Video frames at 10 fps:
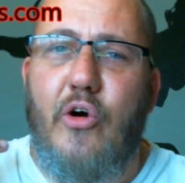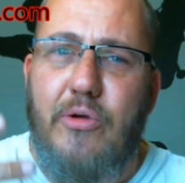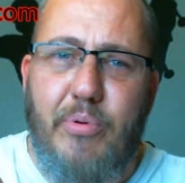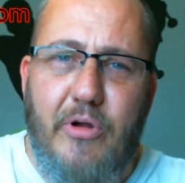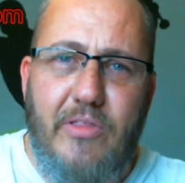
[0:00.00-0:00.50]
You
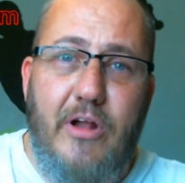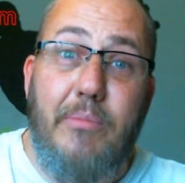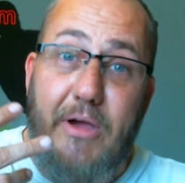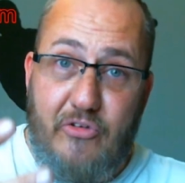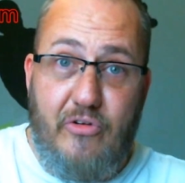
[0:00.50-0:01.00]
put it in there, you
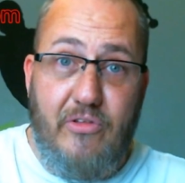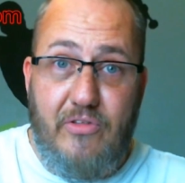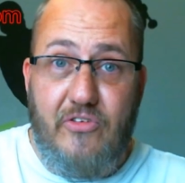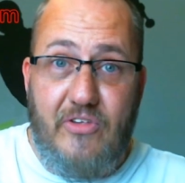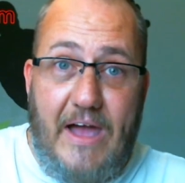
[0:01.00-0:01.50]
make sure that
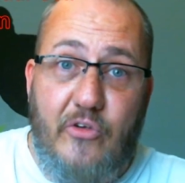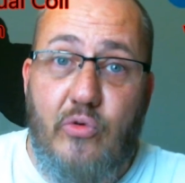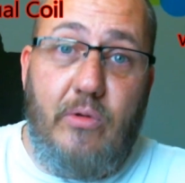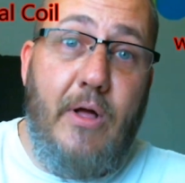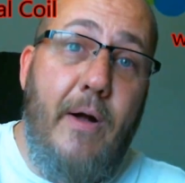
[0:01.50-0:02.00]
this is
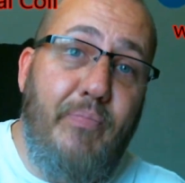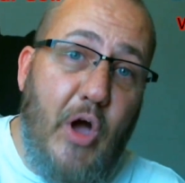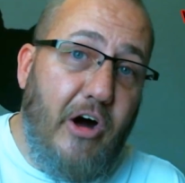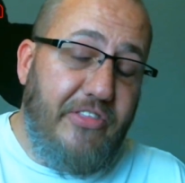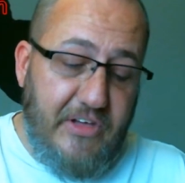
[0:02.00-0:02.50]
actual
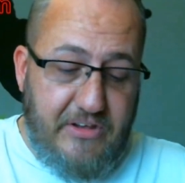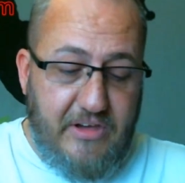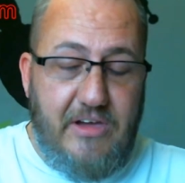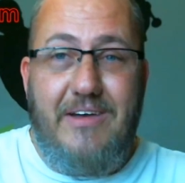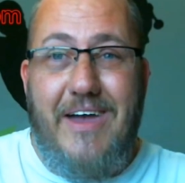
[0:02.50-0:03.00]

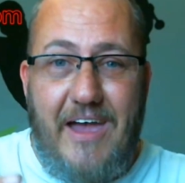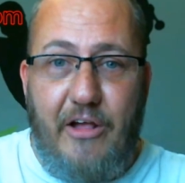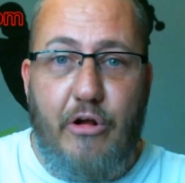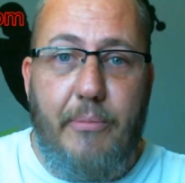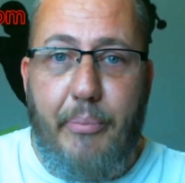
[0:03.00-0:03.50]
authentic
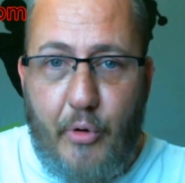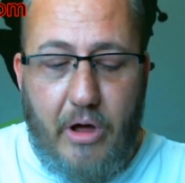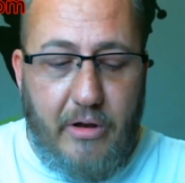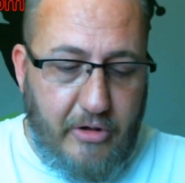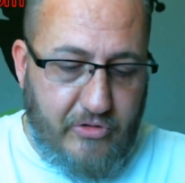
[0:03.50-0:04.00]
Kanger product.